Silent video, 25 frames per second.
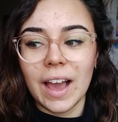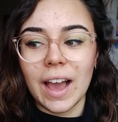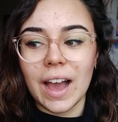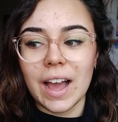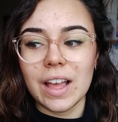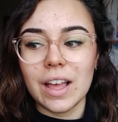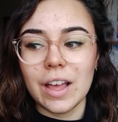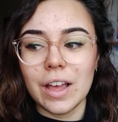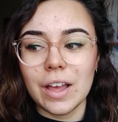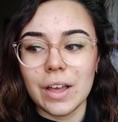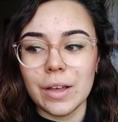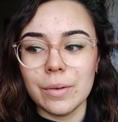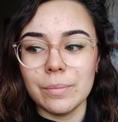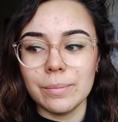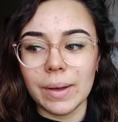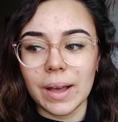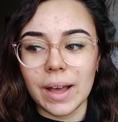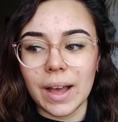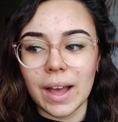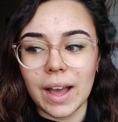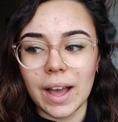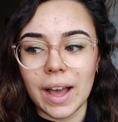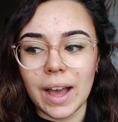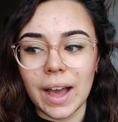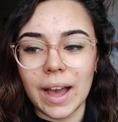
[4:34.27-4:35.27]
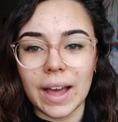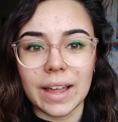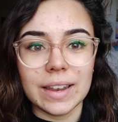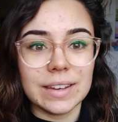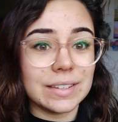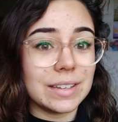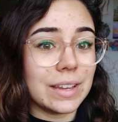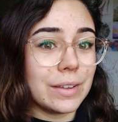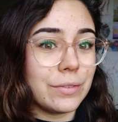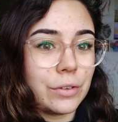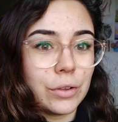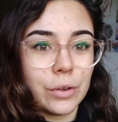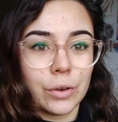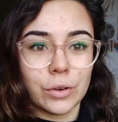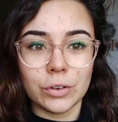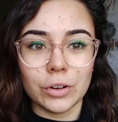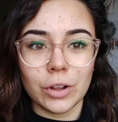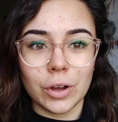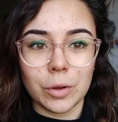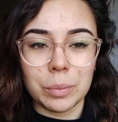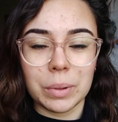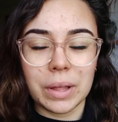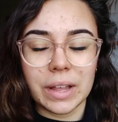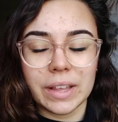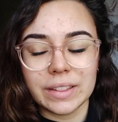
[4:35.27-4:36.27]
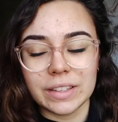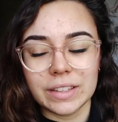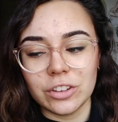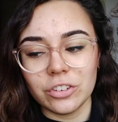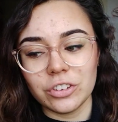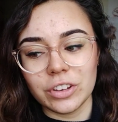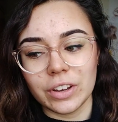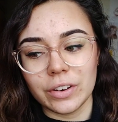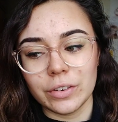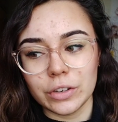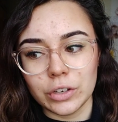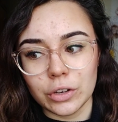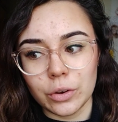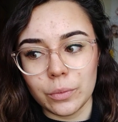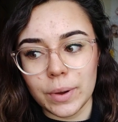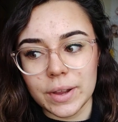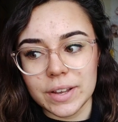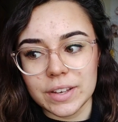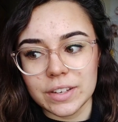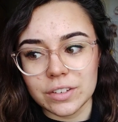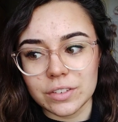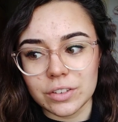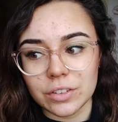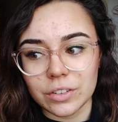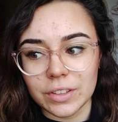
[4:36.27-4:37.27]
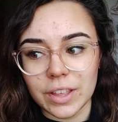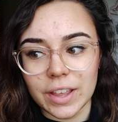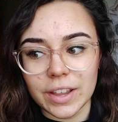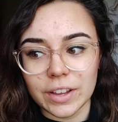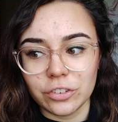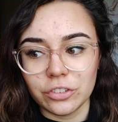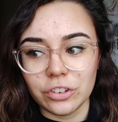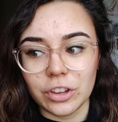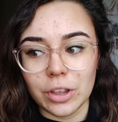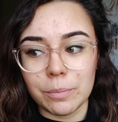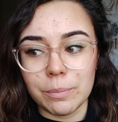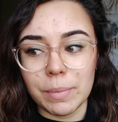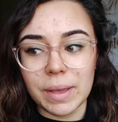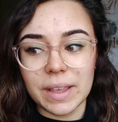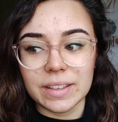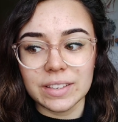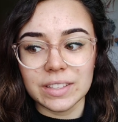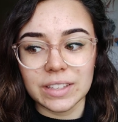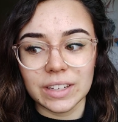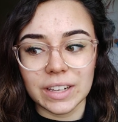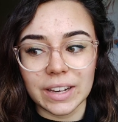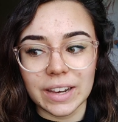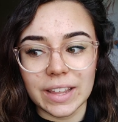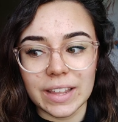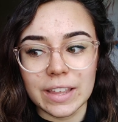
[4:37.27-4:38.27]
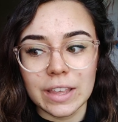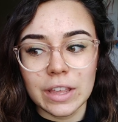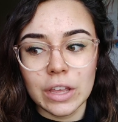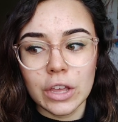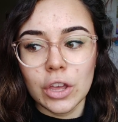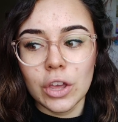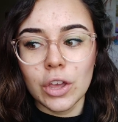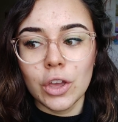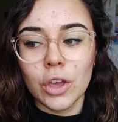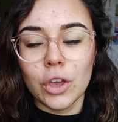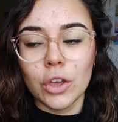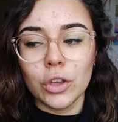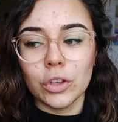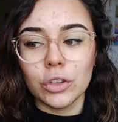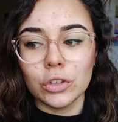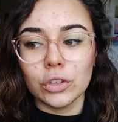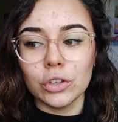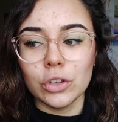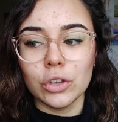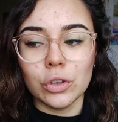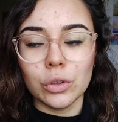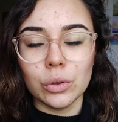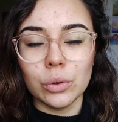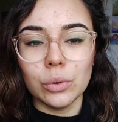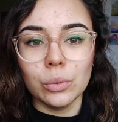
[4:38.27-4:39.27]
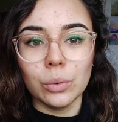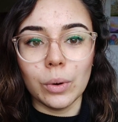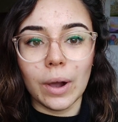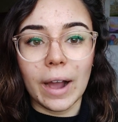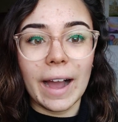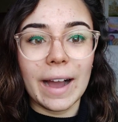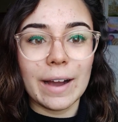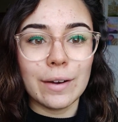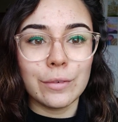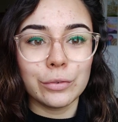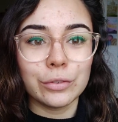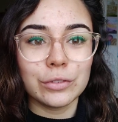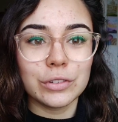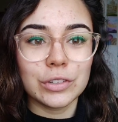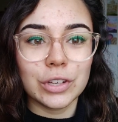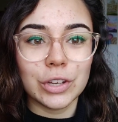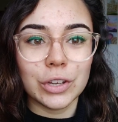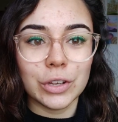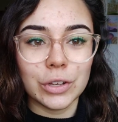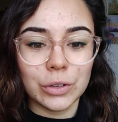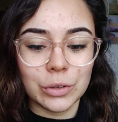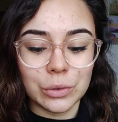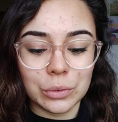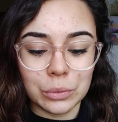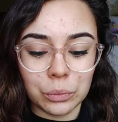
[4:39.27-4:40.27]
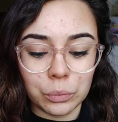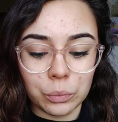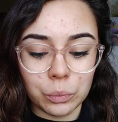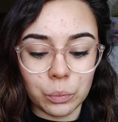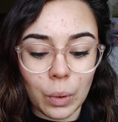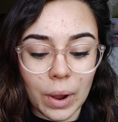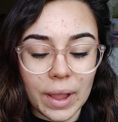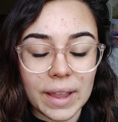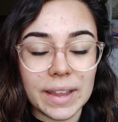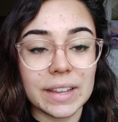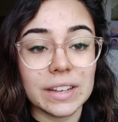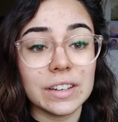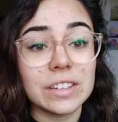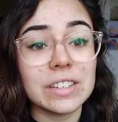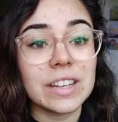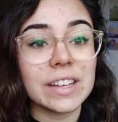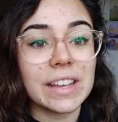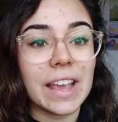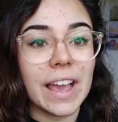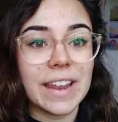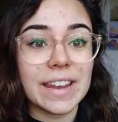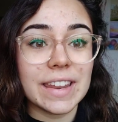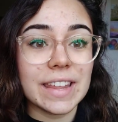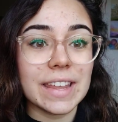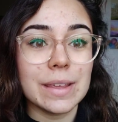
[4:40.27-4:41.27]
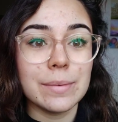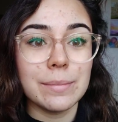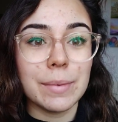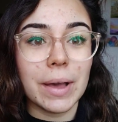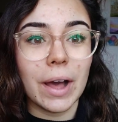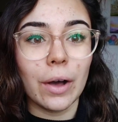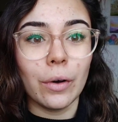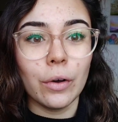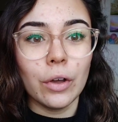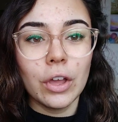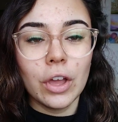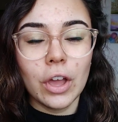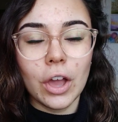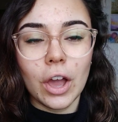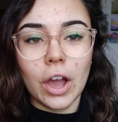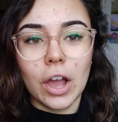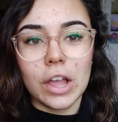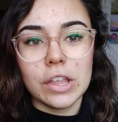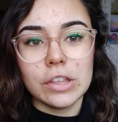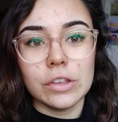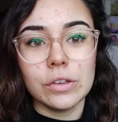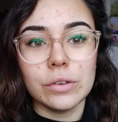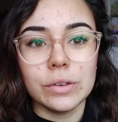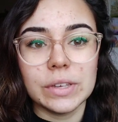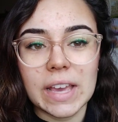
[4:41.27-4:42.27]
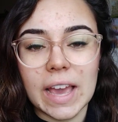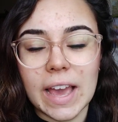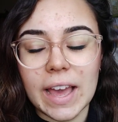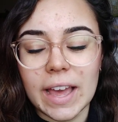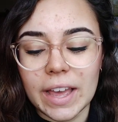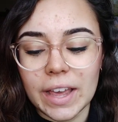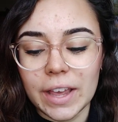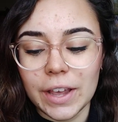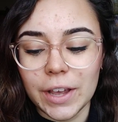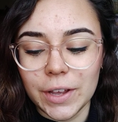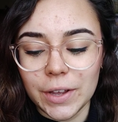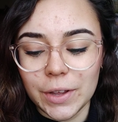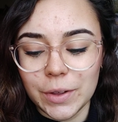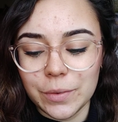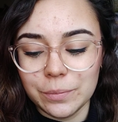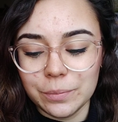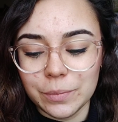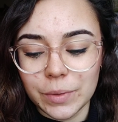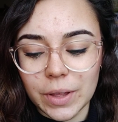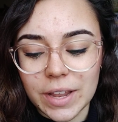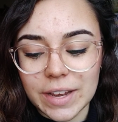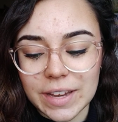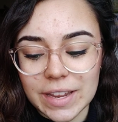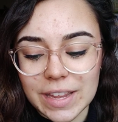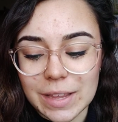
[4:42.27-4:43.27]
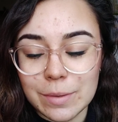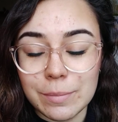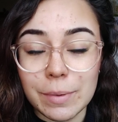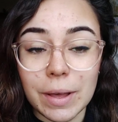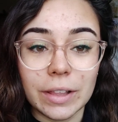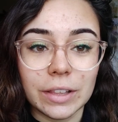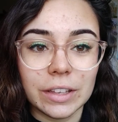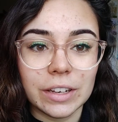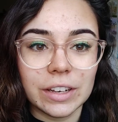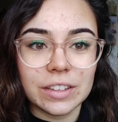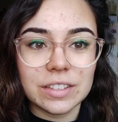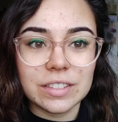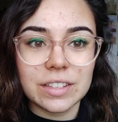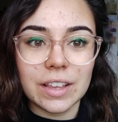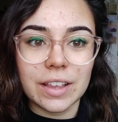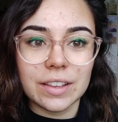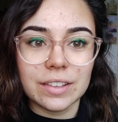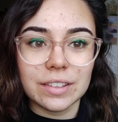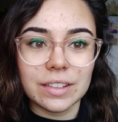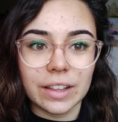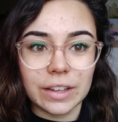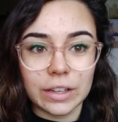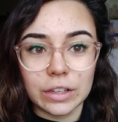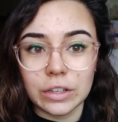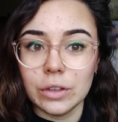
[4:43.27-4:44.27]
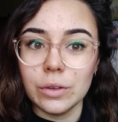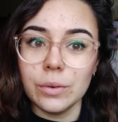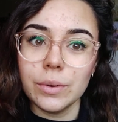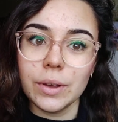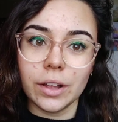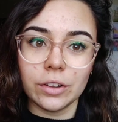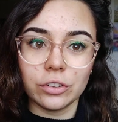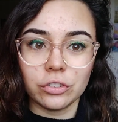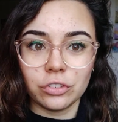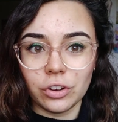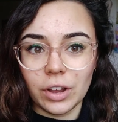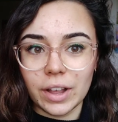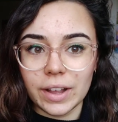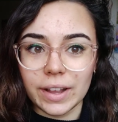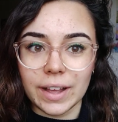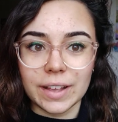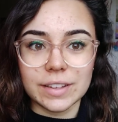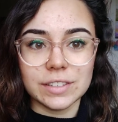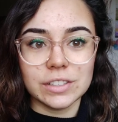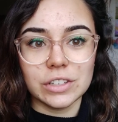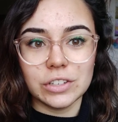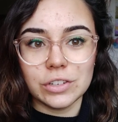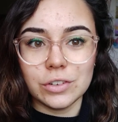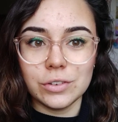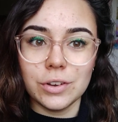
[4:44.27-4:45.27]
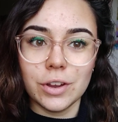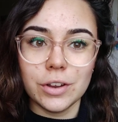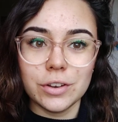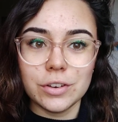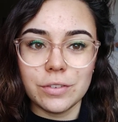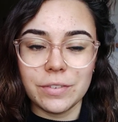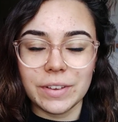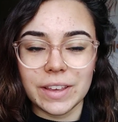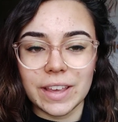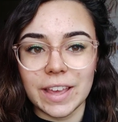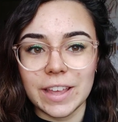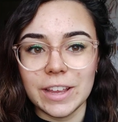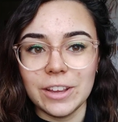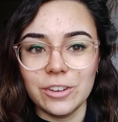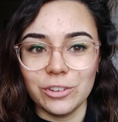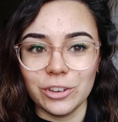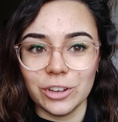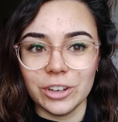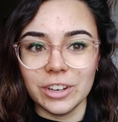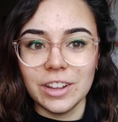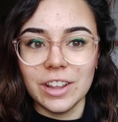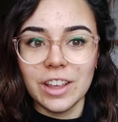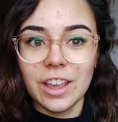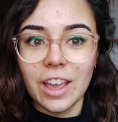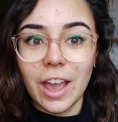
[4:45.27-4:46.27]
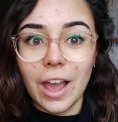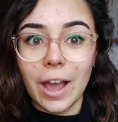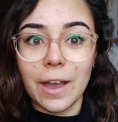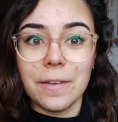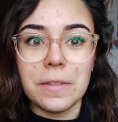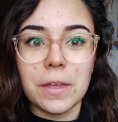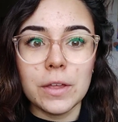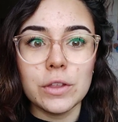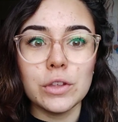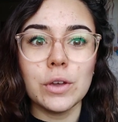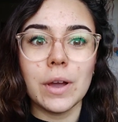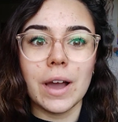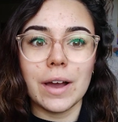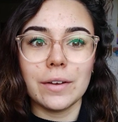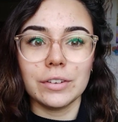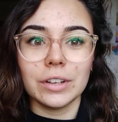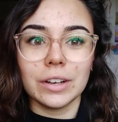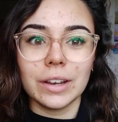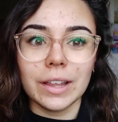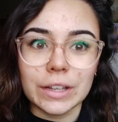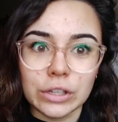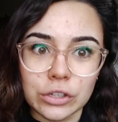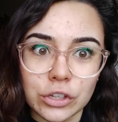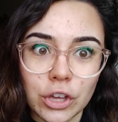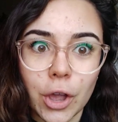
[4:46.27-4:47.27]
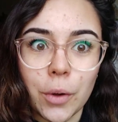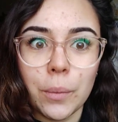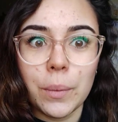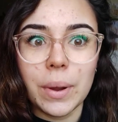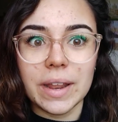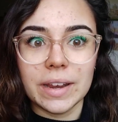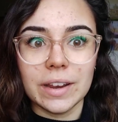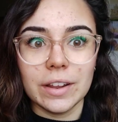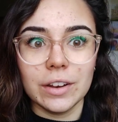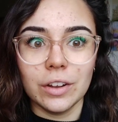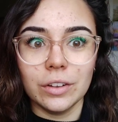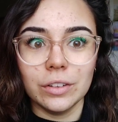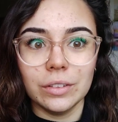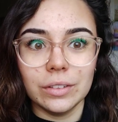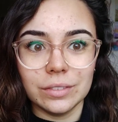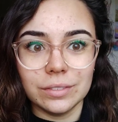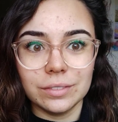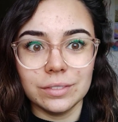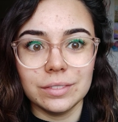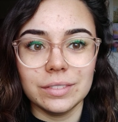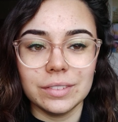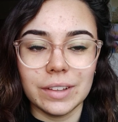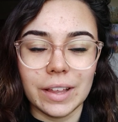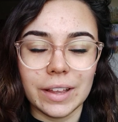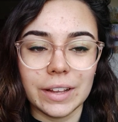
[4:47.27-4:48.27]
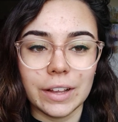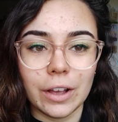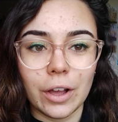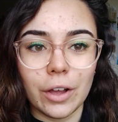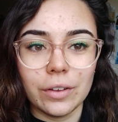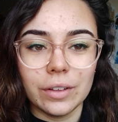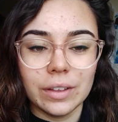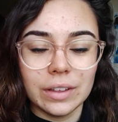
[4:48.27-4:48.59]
Um, and if you're not applying this year and you're waiting until next year, basically you have to wait to get an email and you get um, an email and it says like ucas track has a new notification and then you have to like go in and un- like